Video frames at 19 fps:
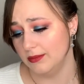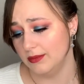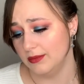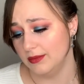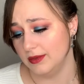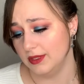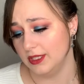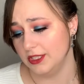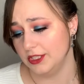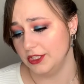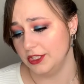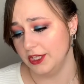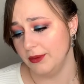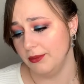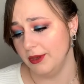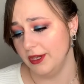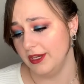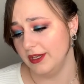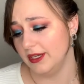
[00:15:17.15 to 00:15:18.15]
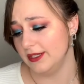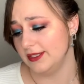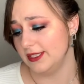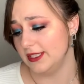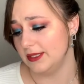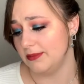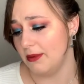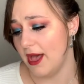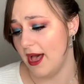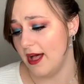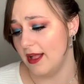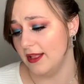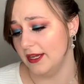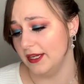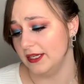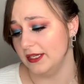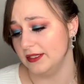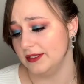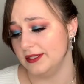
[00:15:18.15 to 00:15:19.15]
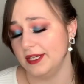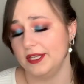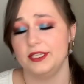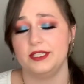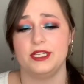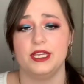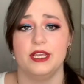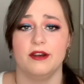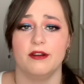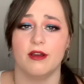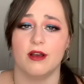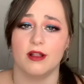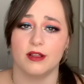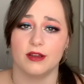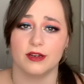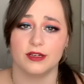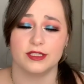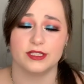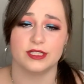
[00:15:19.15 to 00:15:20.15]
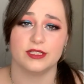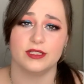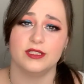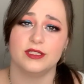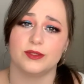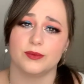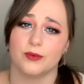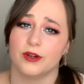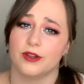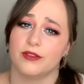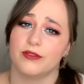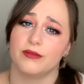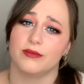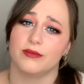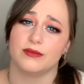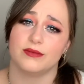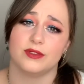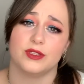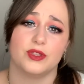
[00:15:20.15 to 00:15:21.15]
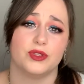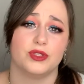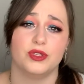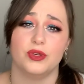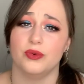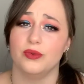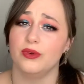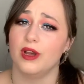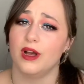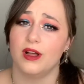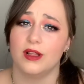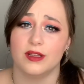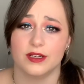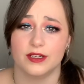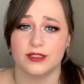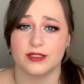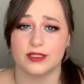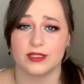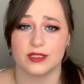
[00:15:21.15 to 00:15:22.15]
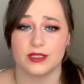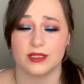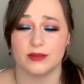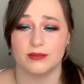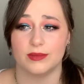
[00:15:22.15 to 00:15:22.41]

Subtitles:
The Champagne Kisses palette is $18. It's worth $2.